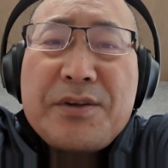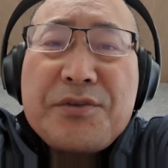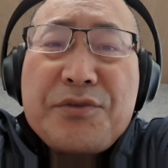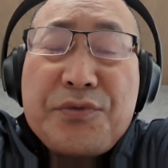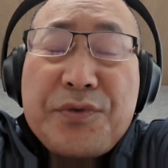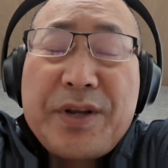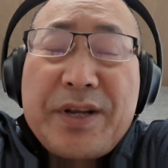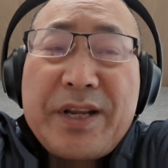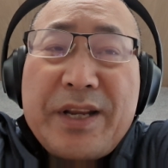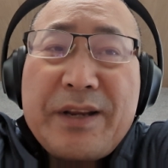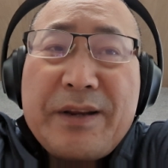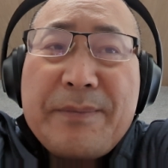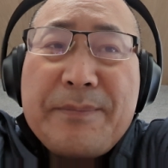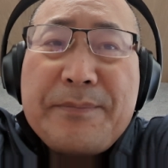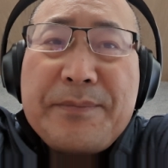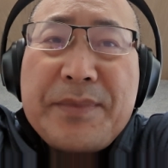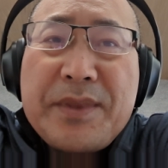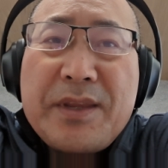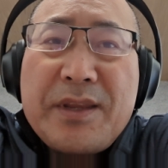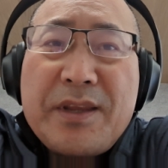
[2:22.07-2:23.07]
trading
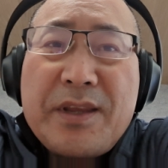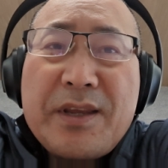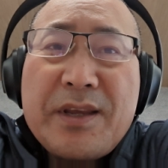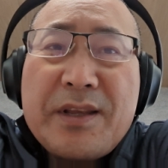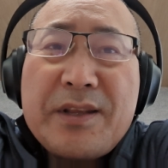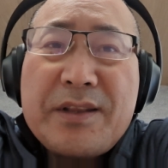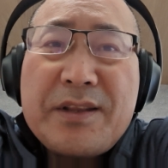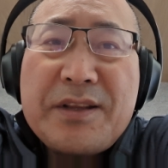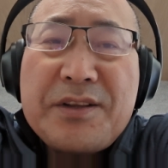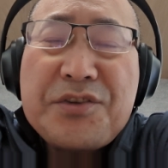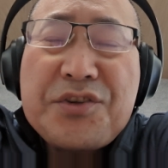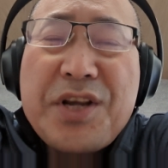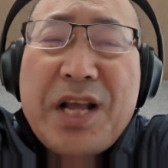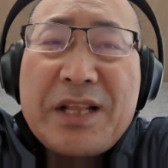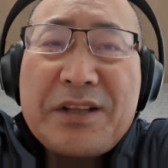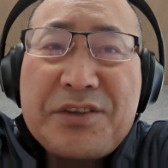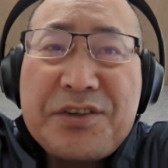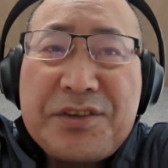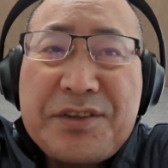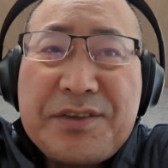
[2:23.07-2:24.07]
in the
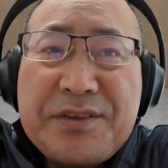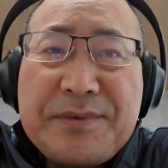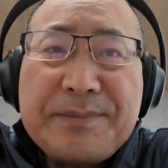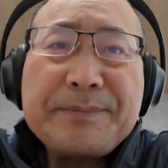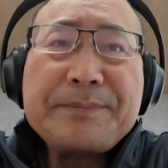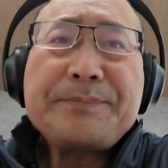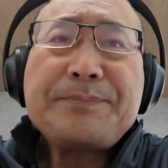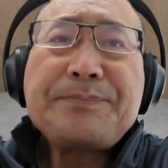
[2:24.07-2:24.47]
challenges.